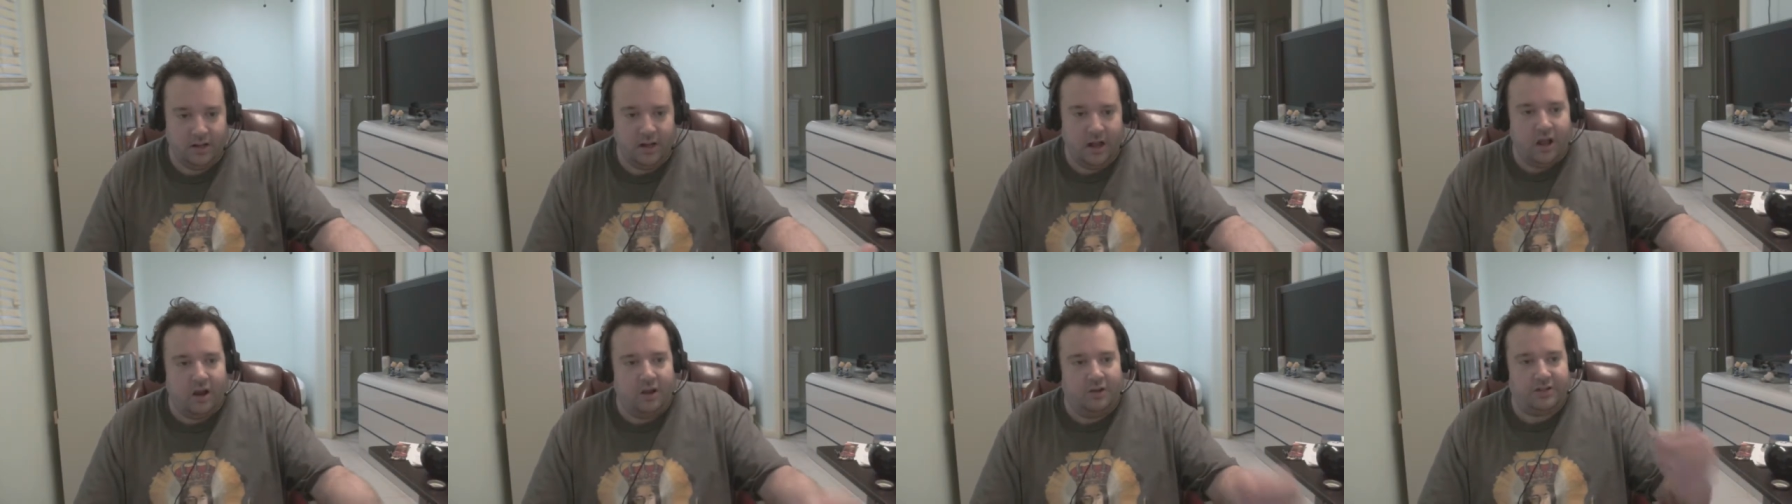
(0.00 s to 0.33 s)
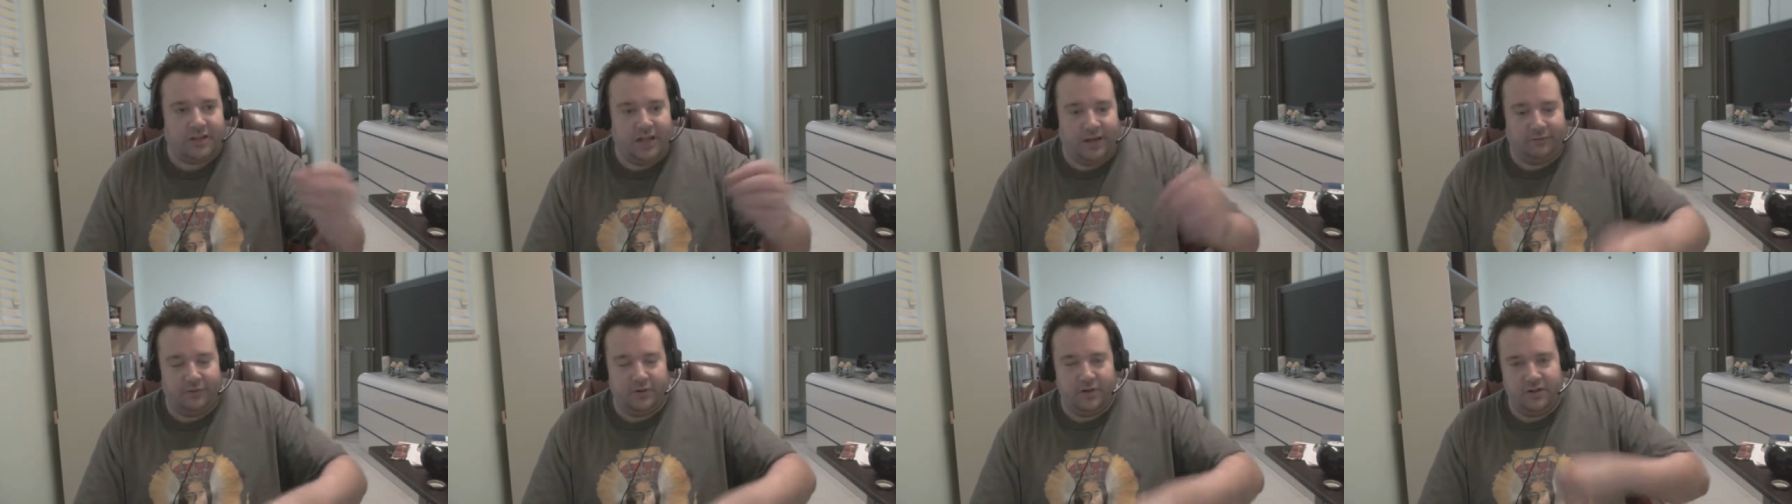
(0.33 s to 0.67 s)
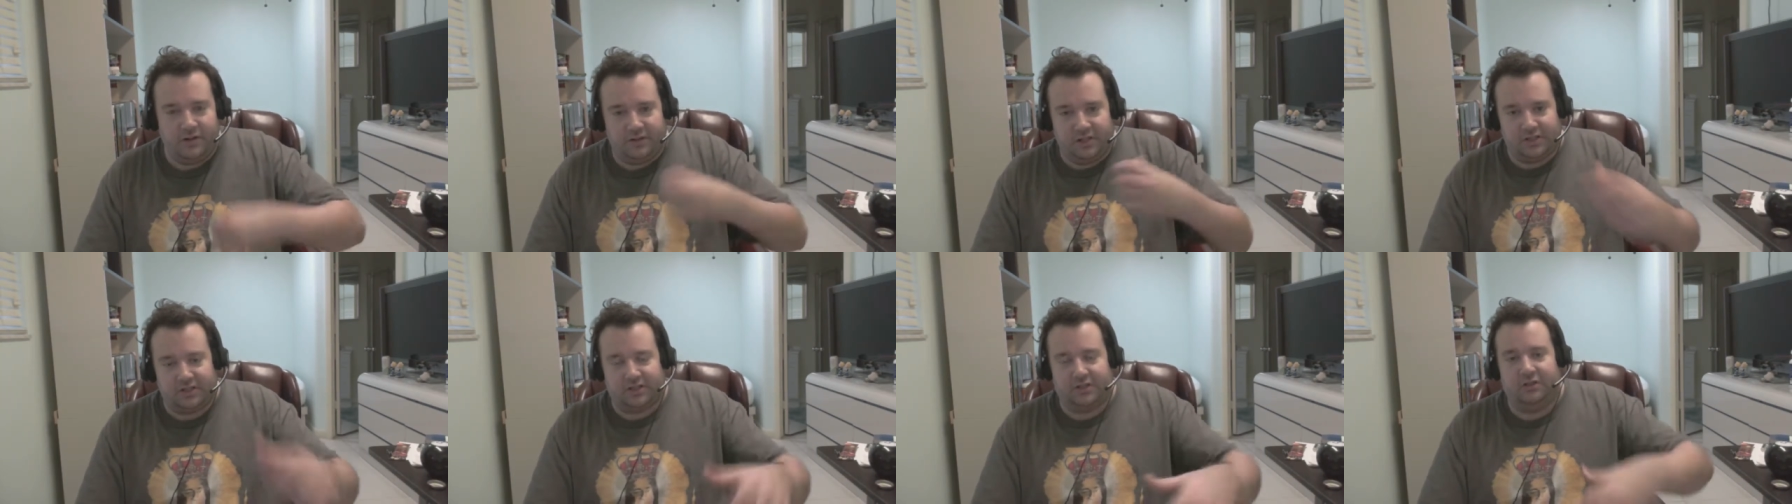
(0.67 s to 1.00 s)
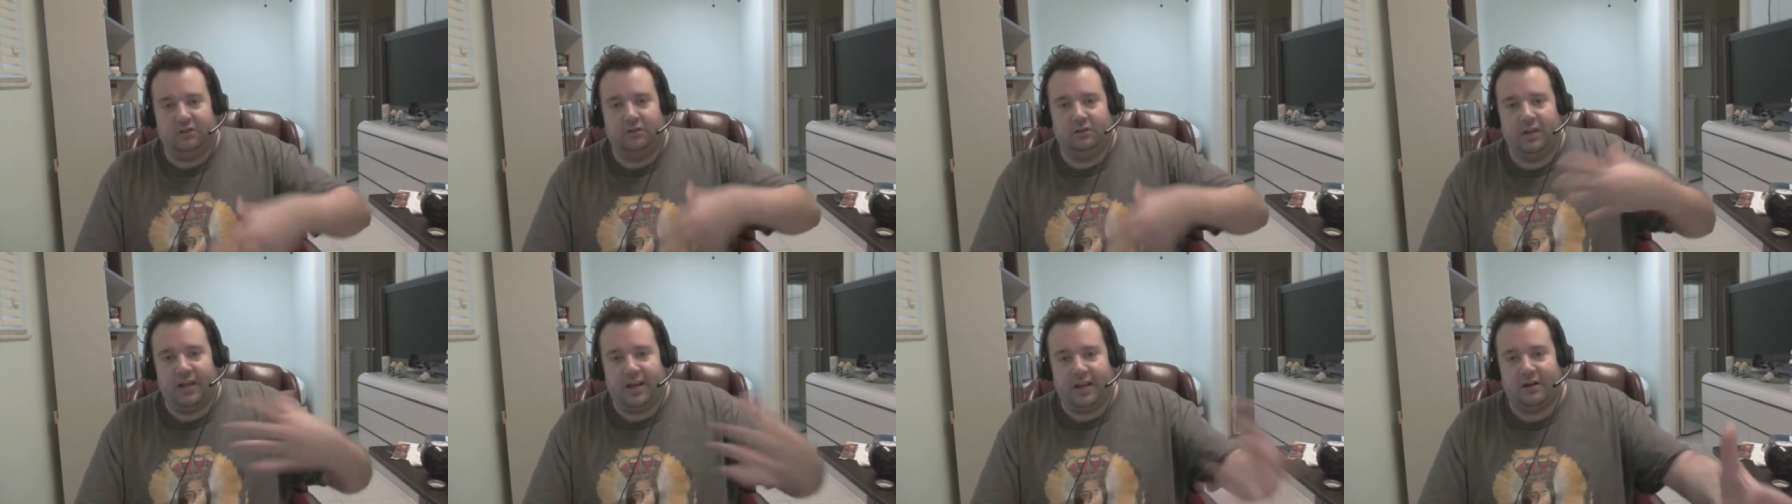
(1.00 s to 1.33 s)
because every
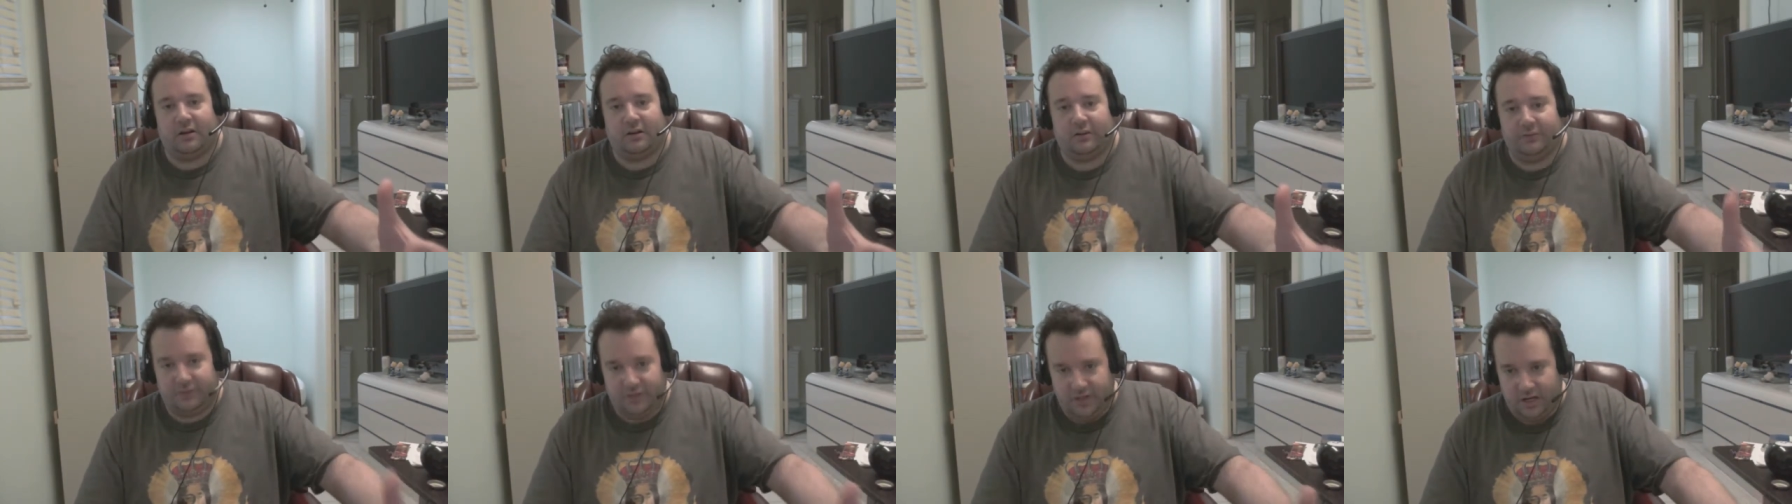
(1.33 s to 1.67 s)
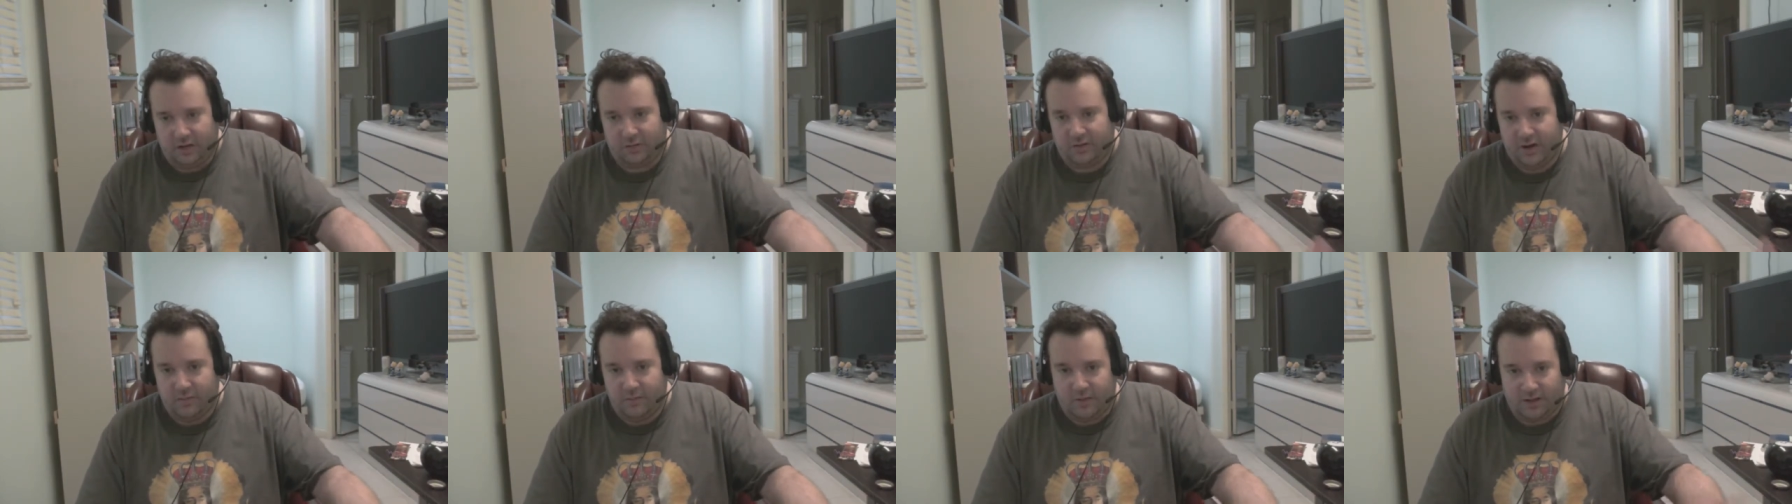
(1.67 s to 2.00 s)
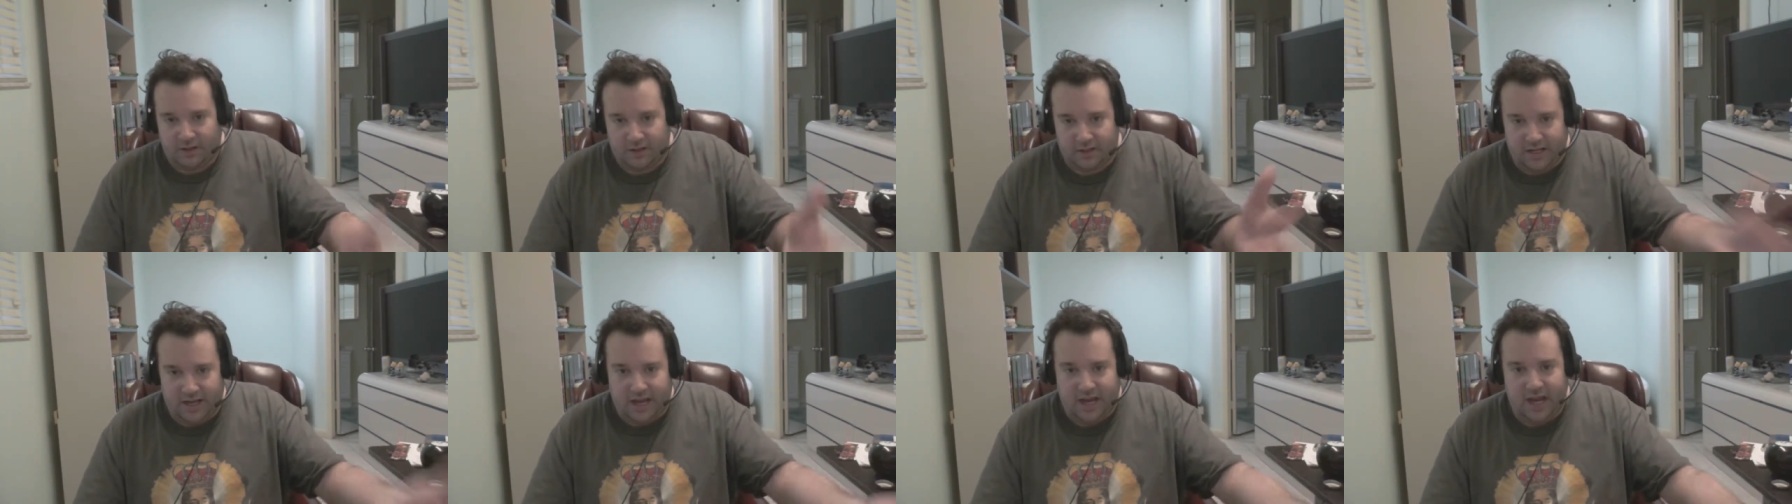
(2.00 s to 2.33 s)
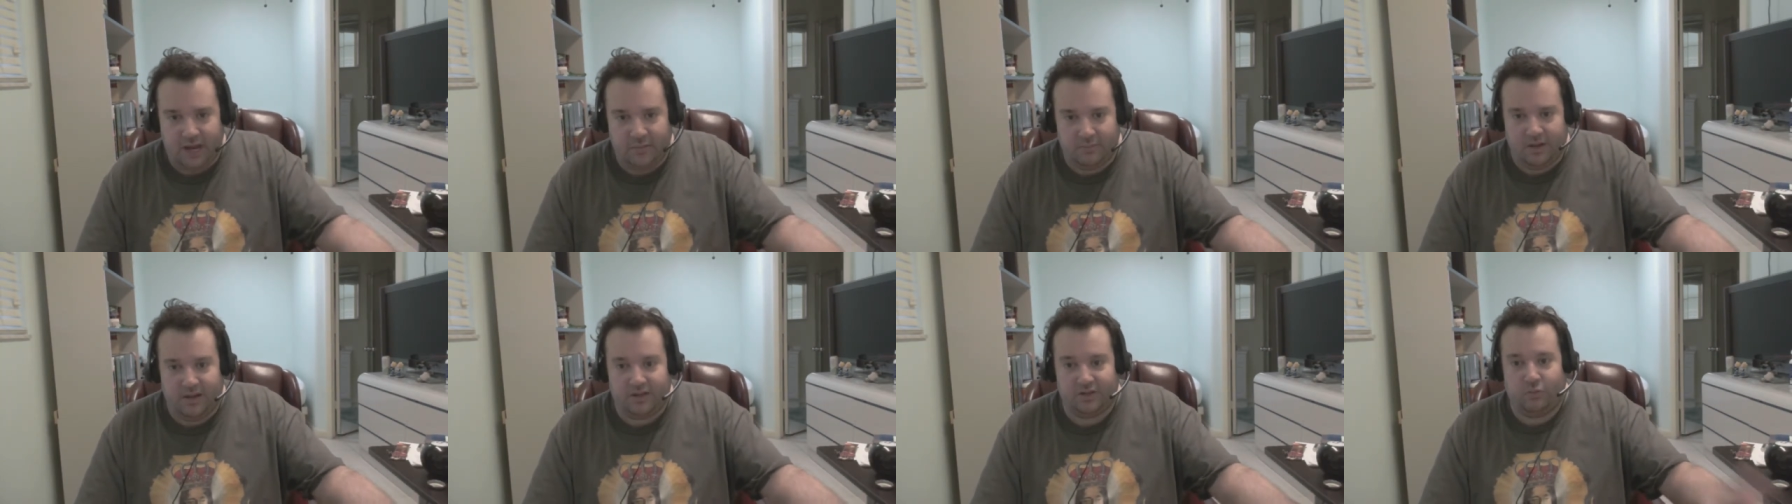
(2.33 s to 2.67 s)
additional layer of DRM on a
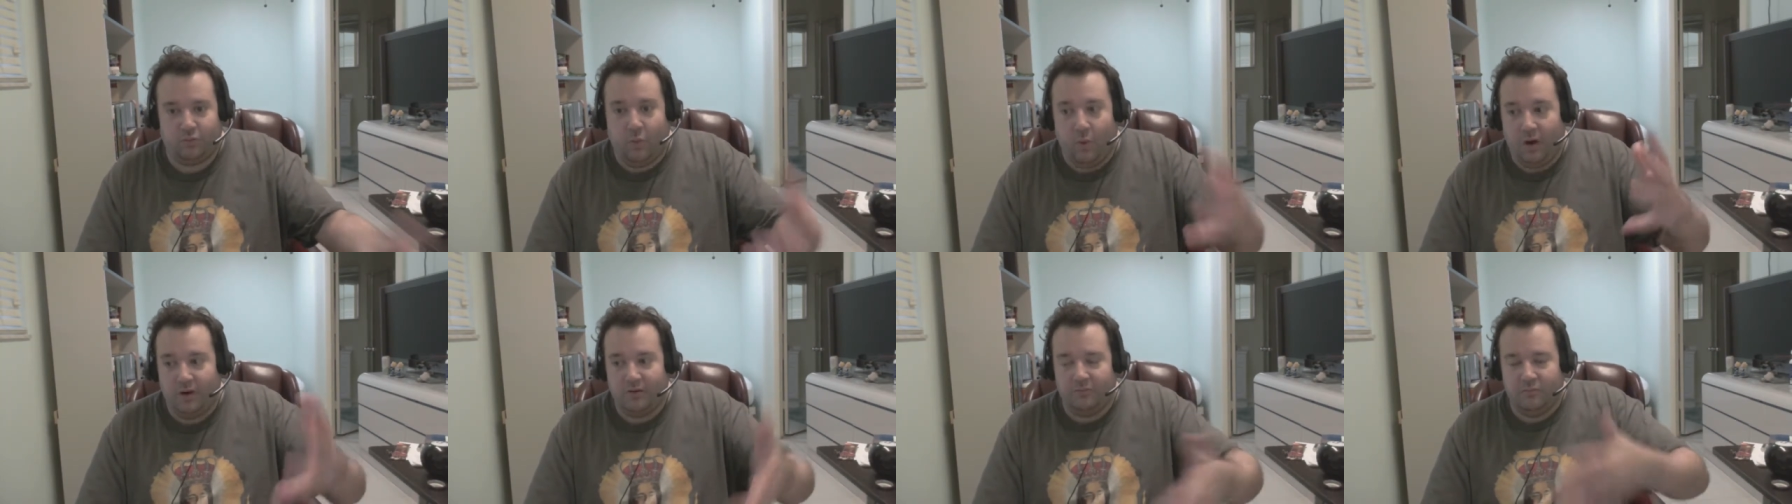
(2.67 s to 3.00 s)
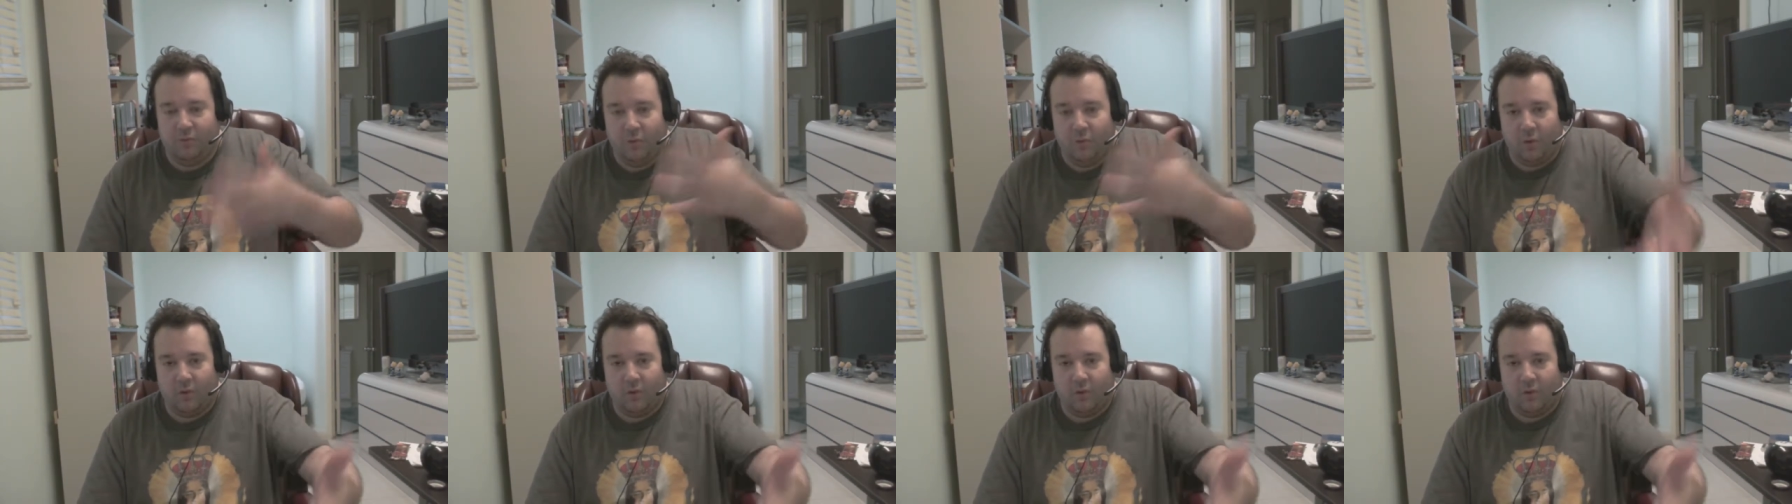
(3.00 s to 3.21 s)
game is one more